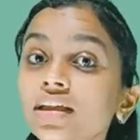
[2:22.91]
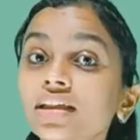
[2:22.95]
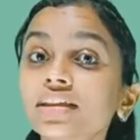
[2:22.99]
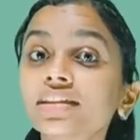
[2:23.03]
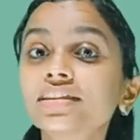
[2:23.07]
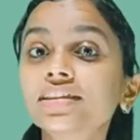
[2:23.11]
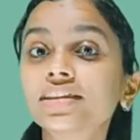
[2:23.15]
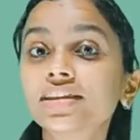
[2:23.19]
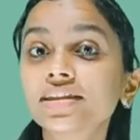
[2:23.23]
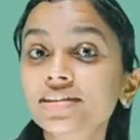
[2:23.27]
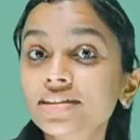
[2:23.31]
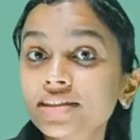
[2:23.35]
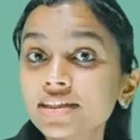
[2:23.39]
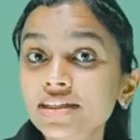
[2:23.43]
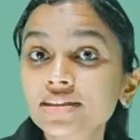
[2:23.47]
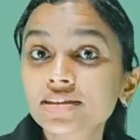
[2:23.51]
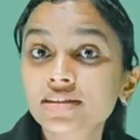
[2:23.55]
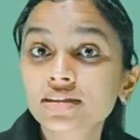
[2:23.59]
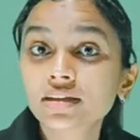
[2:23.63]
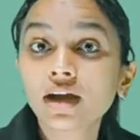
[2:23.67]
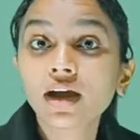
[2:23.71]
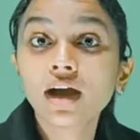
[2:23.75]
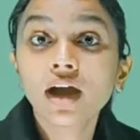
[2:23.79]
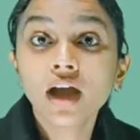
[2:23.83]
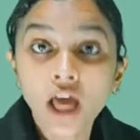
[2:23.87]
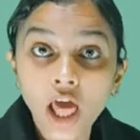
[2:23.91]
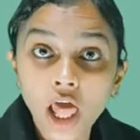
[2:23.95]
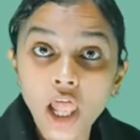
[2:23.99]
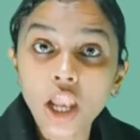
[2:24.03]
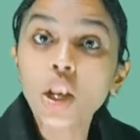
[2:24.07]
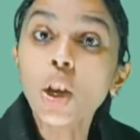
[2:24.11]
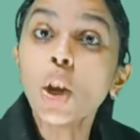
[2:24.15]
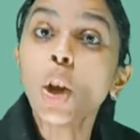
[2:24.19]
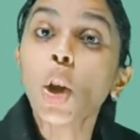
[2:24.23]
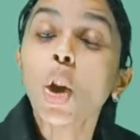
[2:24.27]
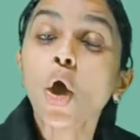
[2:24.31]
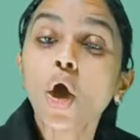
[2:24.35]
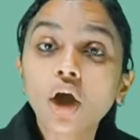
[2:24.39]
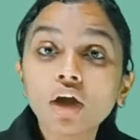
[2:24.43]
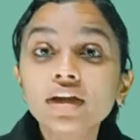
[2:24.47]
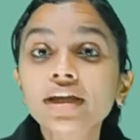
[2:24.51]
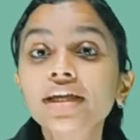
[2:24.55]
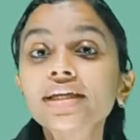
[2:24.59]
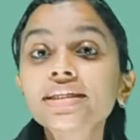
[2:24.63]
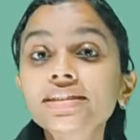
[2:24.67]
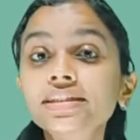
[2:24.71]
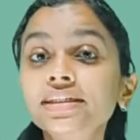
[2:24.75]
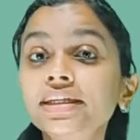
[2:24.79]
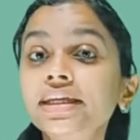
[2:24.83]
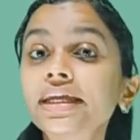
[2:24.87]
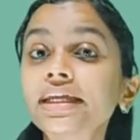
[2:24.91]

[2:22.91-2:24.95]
This is the longest